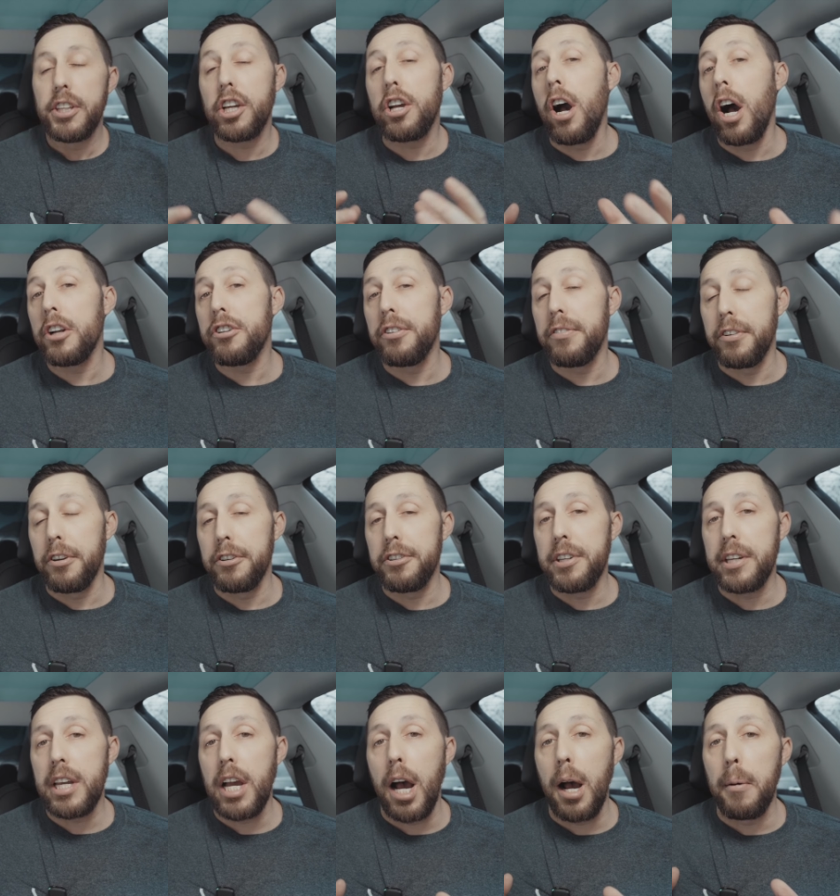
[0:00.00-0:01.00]
The
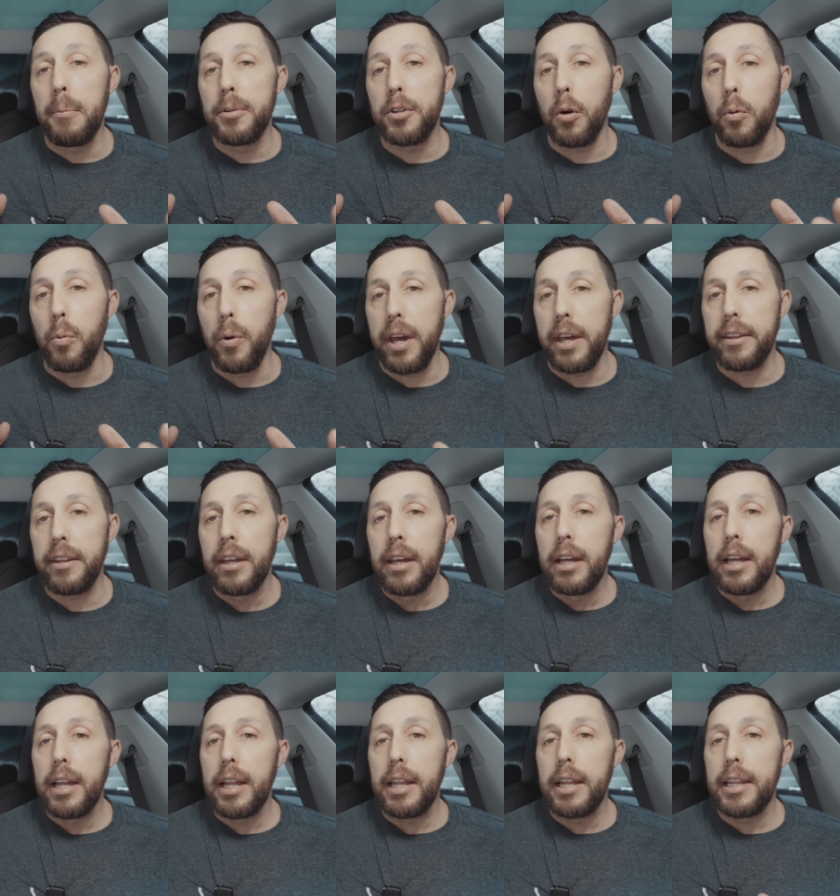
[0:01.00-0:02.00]
controversy comes with
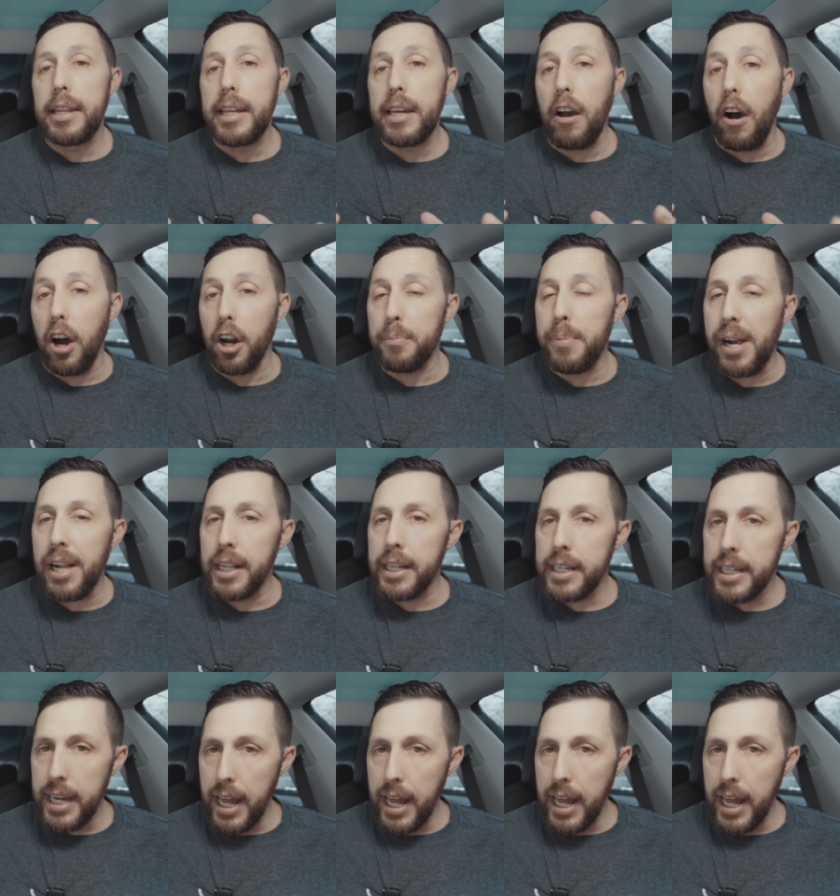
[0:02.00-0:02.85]
the Autopilot